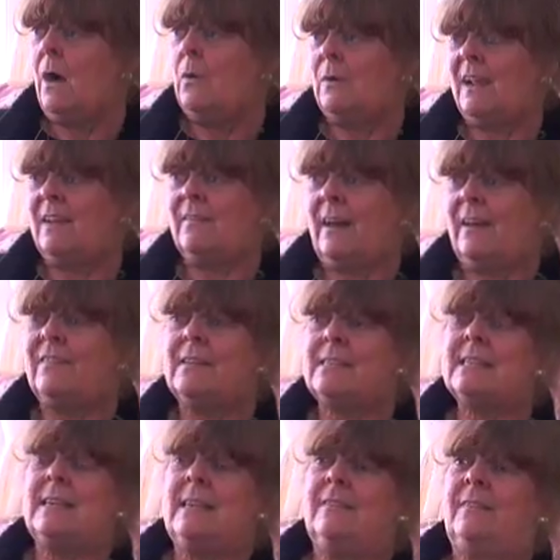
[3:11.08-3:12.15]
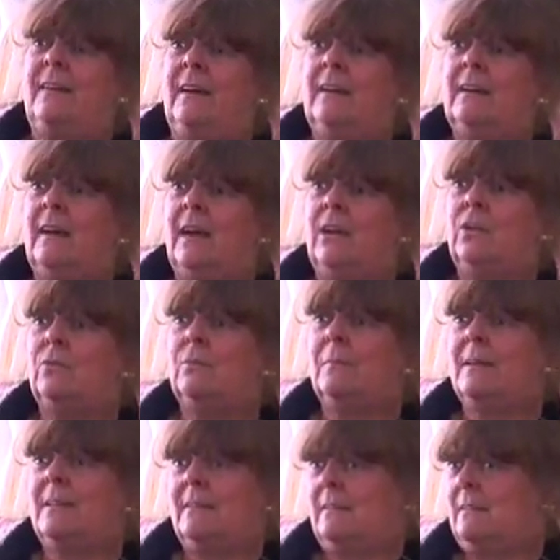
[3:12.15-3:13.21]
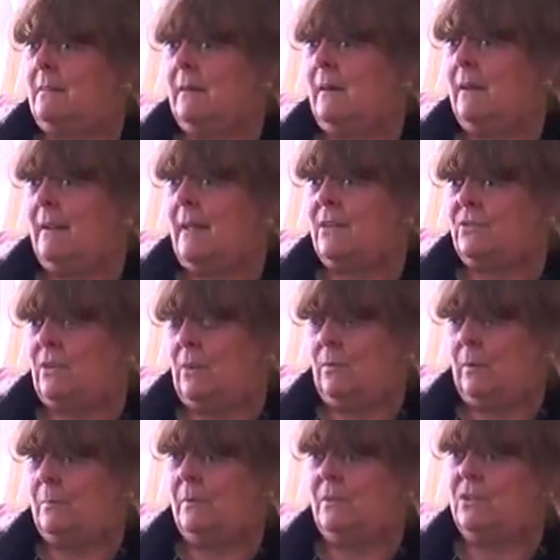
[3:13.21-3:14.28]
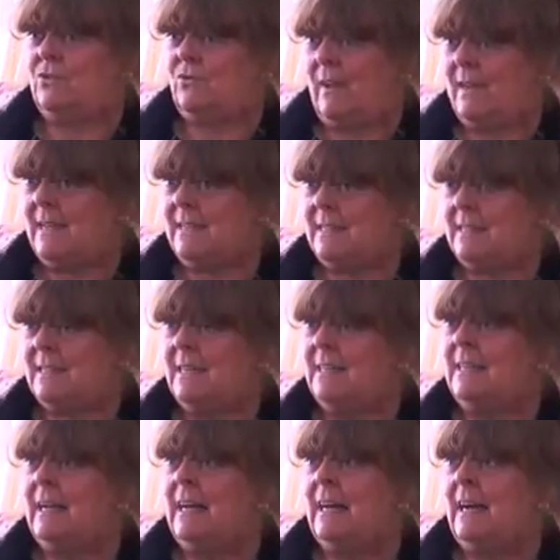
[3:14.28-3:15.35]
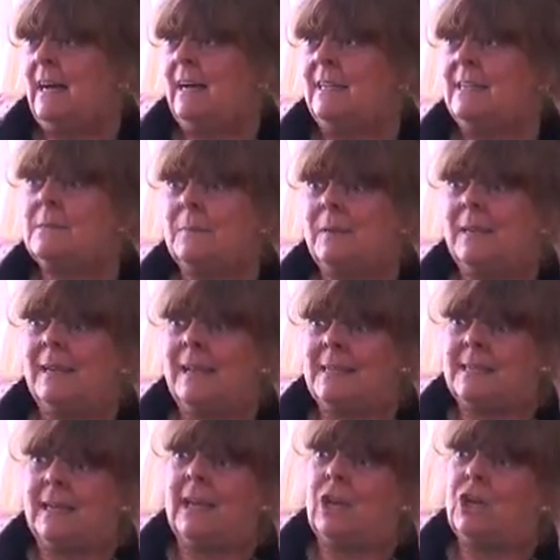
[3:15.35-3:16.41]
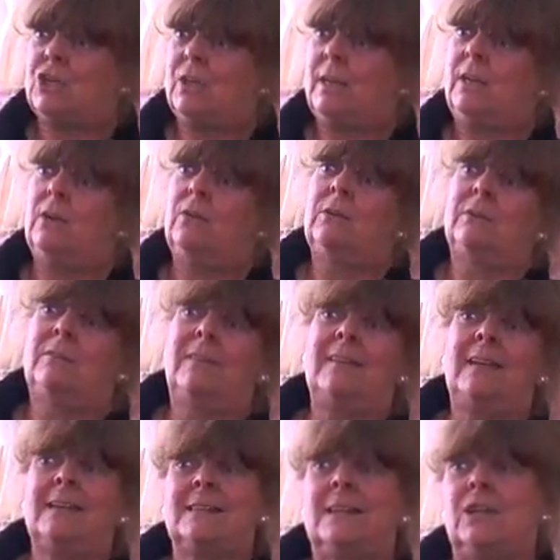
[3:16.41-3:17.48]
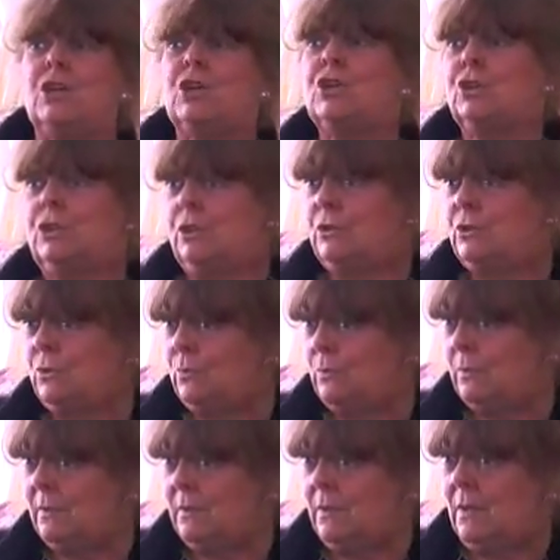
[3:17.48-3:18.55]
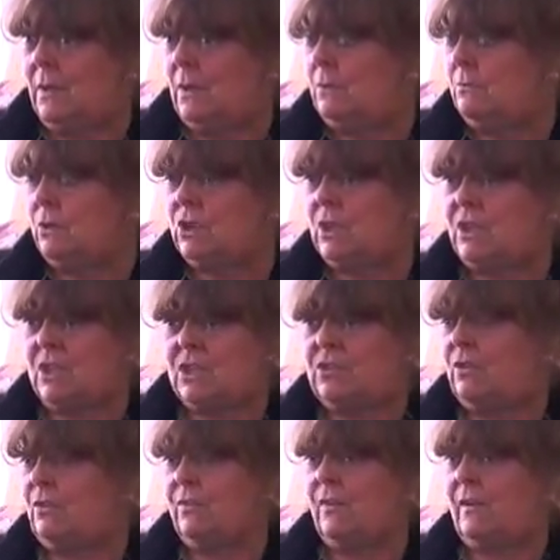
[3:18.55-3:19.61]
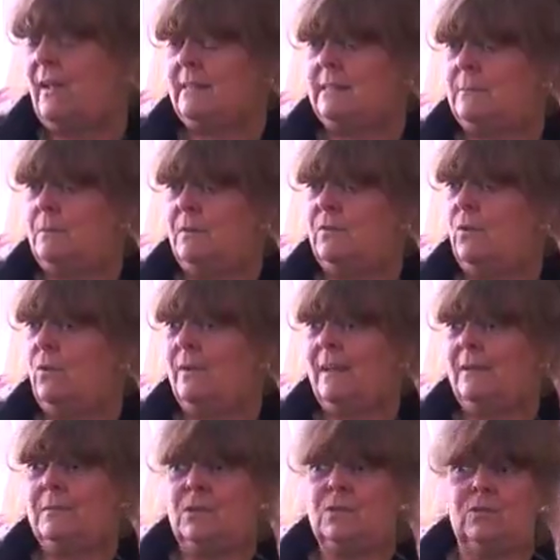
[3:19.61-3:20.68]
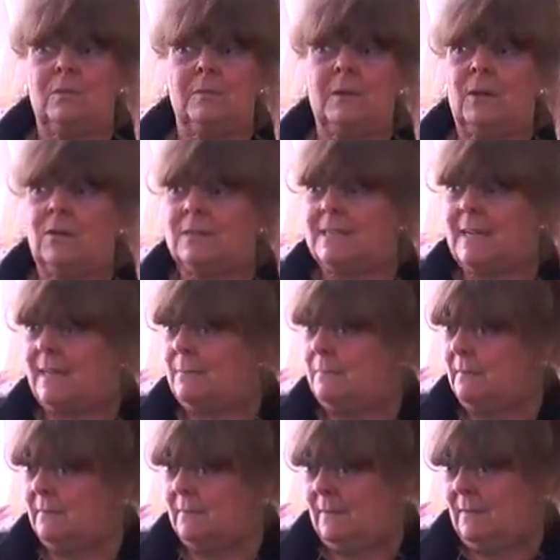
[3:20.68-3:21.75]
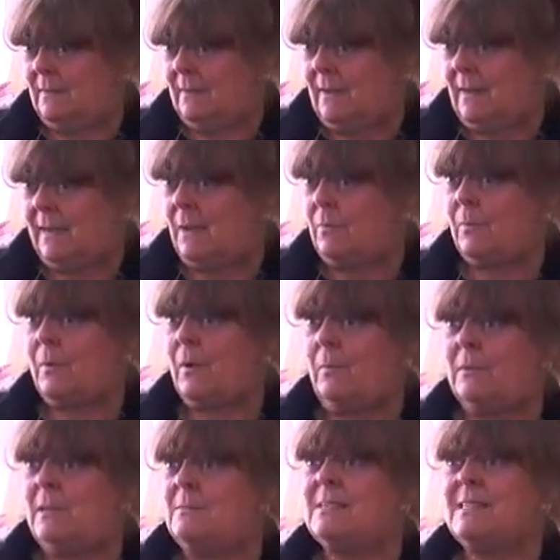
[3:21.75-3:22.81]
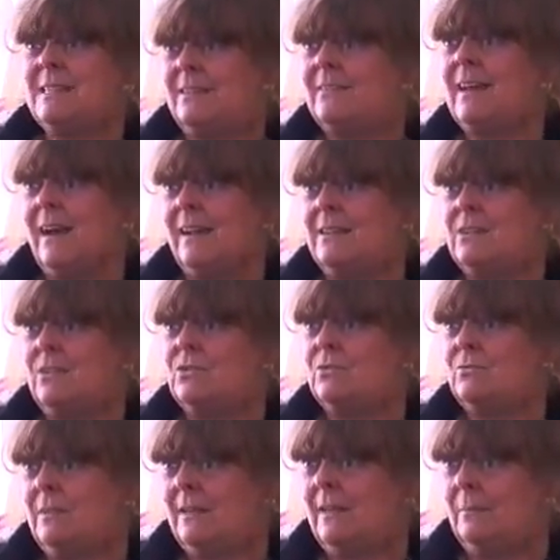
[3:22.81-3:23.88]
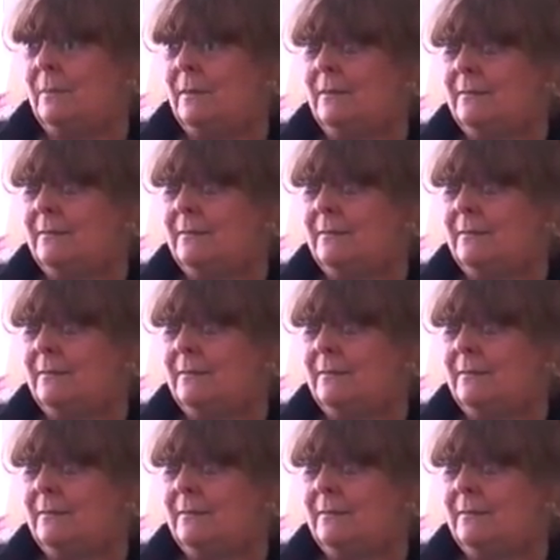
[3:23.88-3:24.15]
Well, I feel safer. I know my electrical equipment is right, and it's been an education. I know the things that I shouldn't do, which I just took for granted before, and I've been doing them a long time. And I would probably still have carried on doing them.